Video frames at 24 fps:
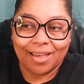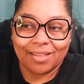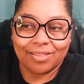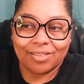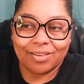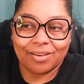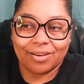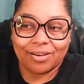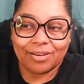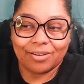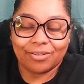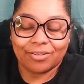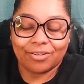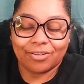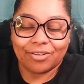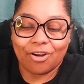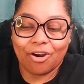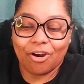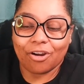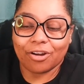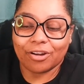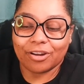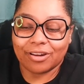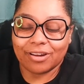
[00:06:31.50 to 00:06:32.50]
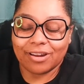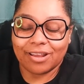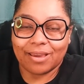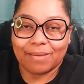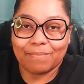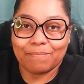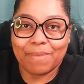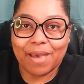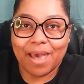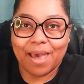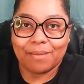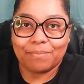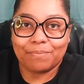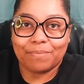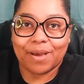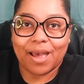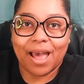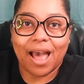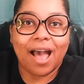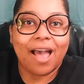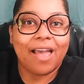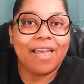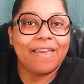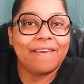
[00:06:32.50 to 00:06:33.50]
the gardening bed, but
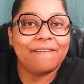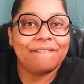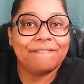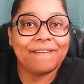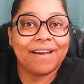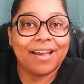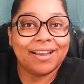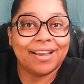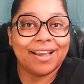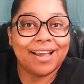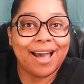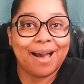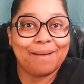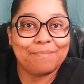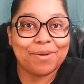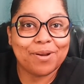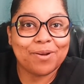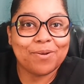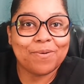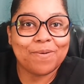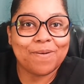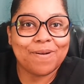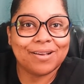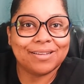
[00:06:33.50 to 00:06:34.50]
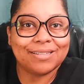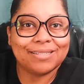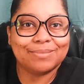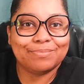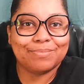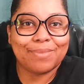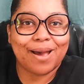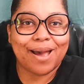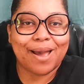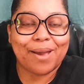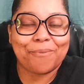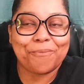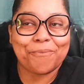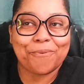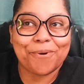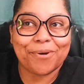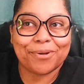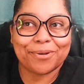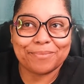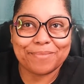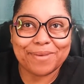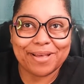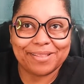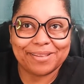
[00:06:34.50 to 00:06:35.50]
if I come across my
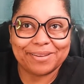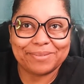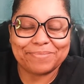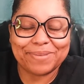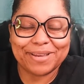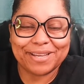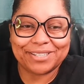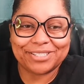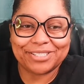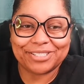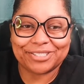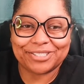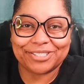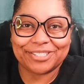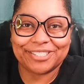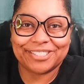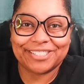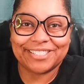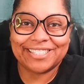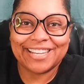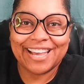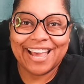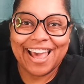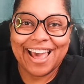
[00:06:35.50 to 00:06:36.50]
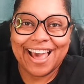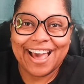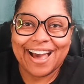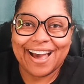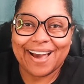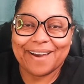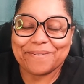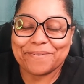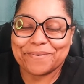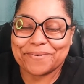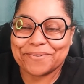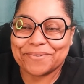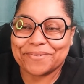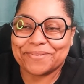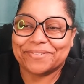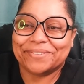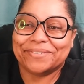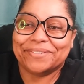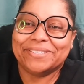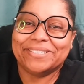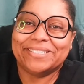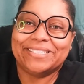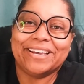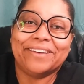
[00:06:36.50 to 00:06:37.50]
watermelon pictures, I
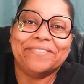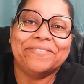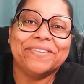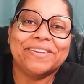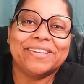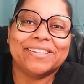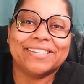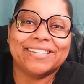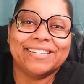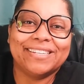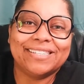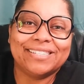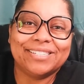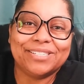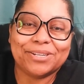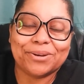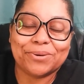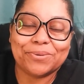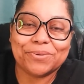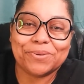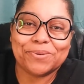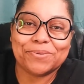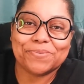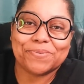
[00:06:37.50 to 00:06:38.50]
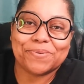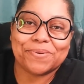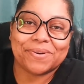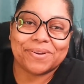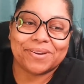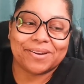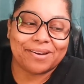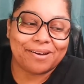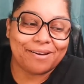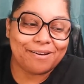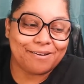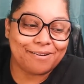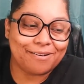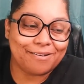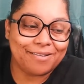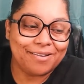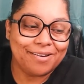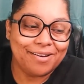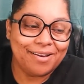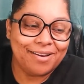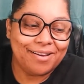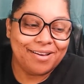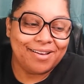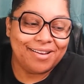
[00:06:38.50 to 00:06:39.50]
will definitely show you on our
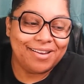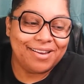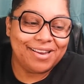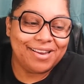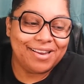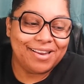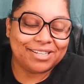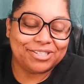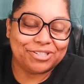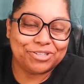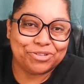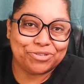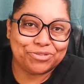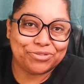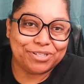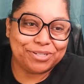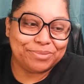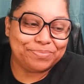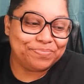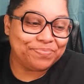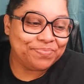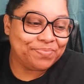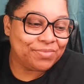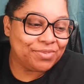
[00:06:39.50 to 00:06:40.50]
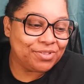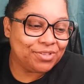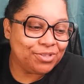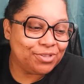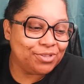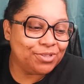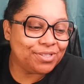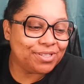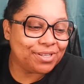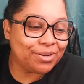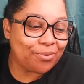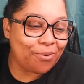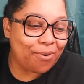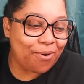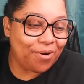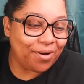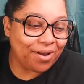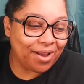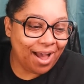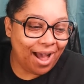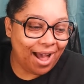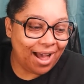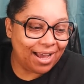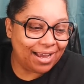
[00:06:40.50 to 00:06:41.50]
next stream. You said all
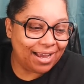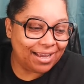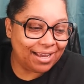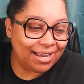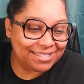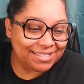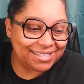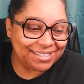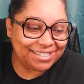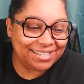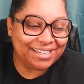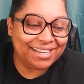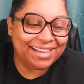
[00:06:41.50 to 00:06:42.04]
kinds.